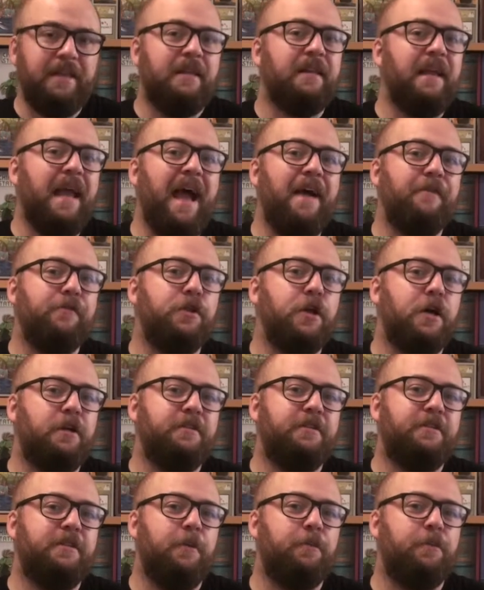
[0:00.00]
that they have
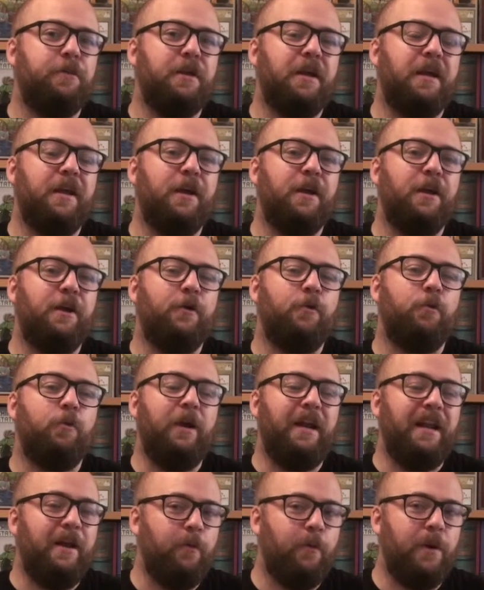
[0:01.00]
done something
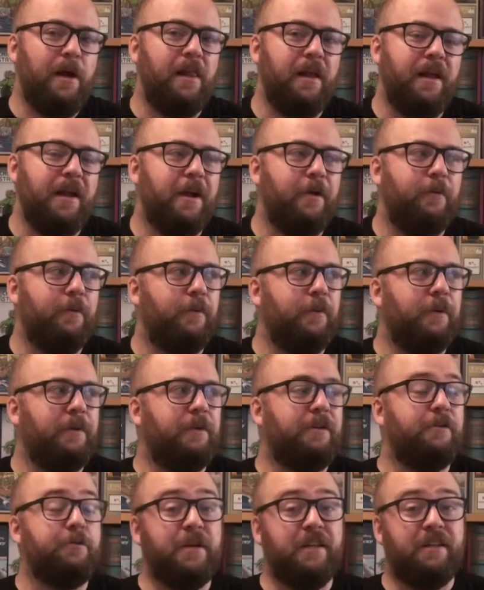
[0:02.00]
really well here with
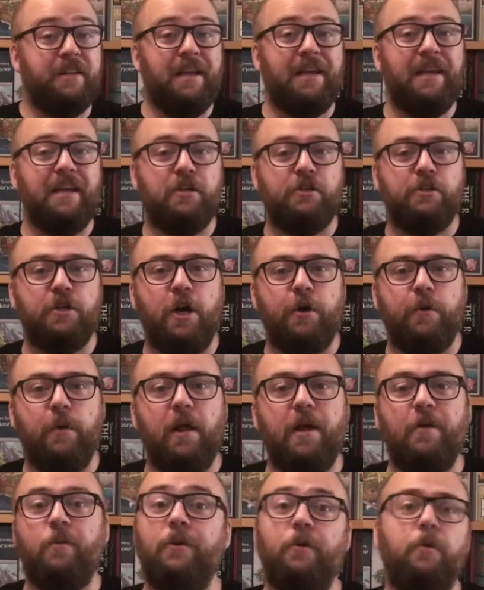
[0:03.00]
the trick-taking genre.
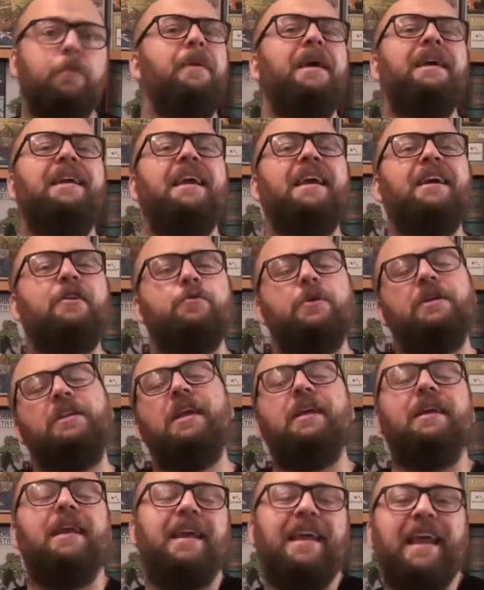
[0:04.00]
Like when you're making a
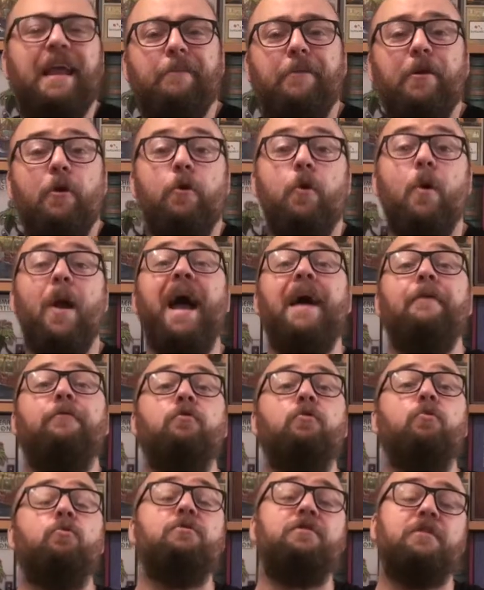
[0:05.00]
trick-taking game now, you have
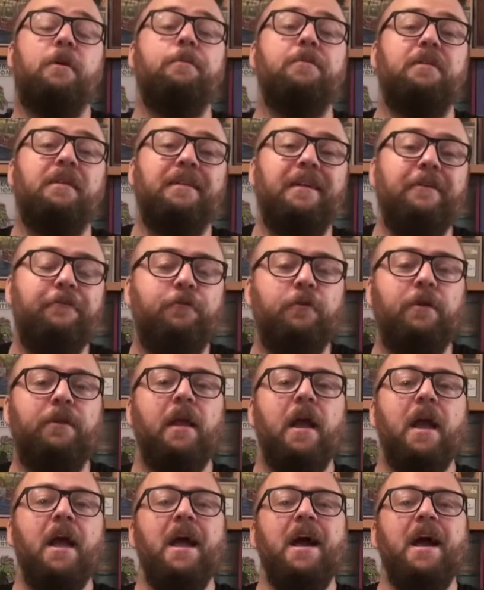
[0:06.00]
to do something different.